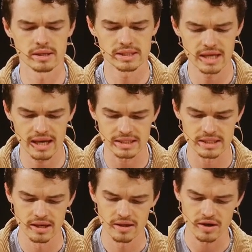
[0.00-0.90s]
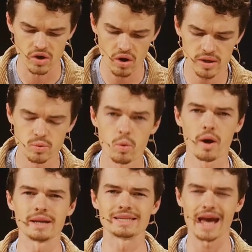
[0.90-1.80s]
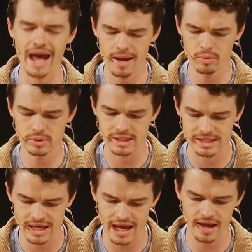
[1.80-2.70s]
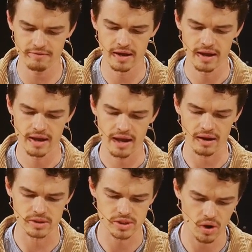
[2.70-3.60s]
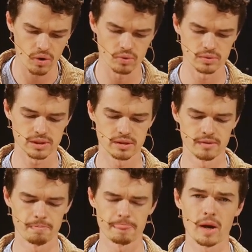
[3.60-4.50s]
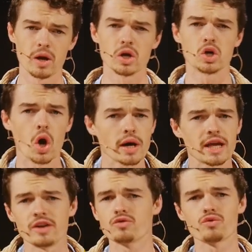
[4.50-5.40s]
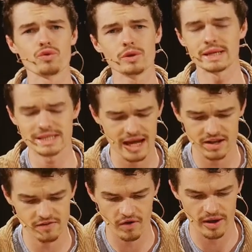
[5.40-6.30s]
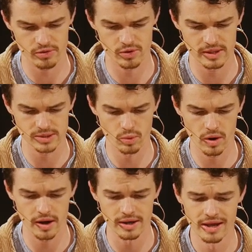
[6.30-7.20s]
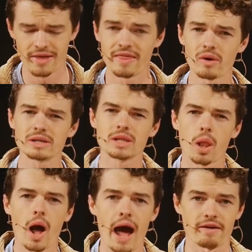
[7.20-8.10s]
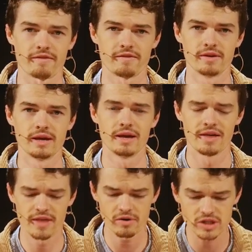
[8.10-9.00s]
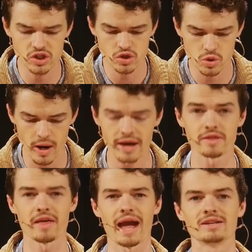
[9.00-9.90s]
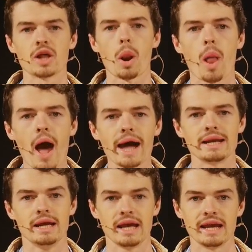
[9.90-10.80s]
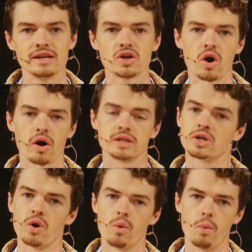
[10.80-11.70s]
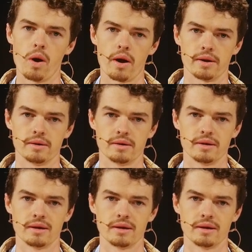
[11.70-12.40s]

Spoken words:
says that God's word is able to save our souls. God can truly satisfy through his word. There is life, there is strength and delight in God's word.